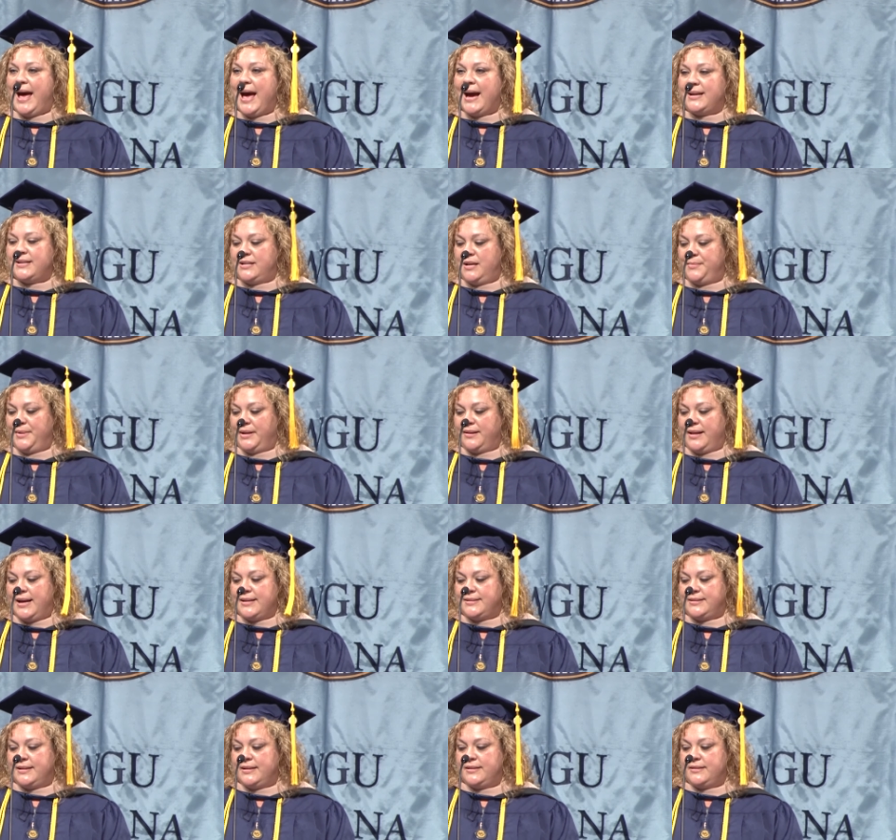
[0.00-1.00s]
academic
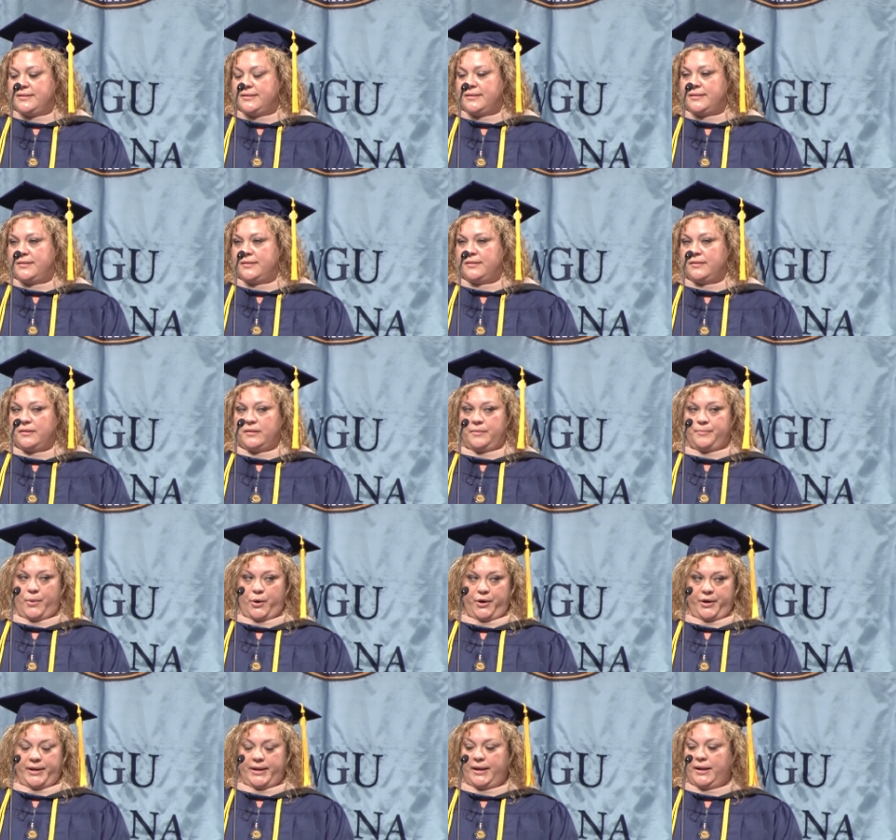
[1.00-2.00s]
lessons,
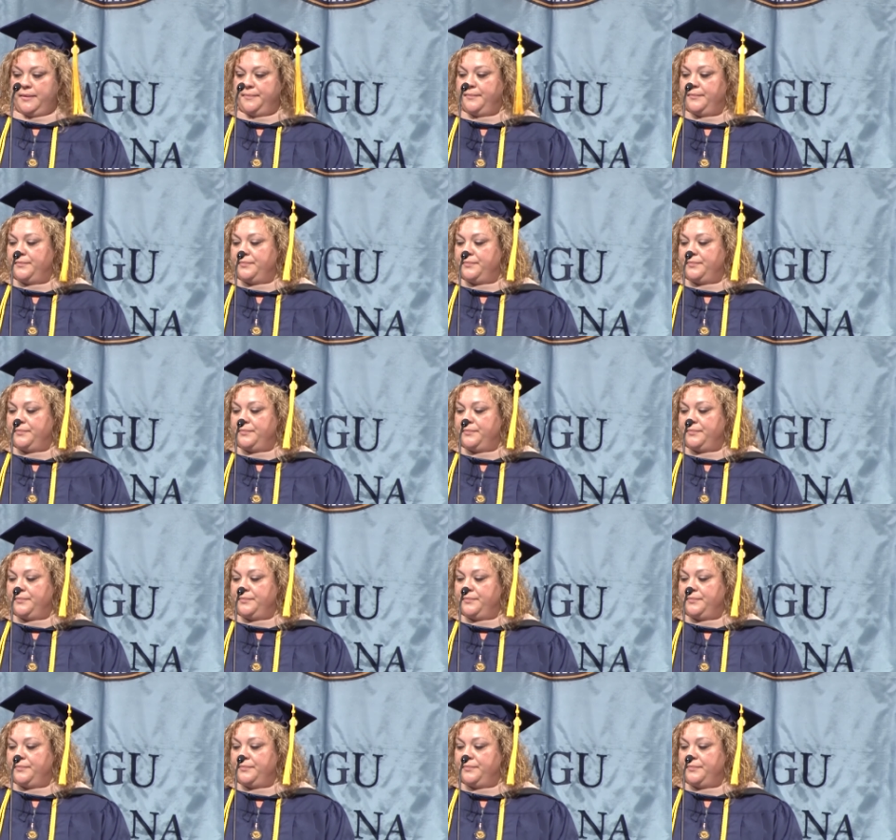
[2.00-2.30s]
marketing,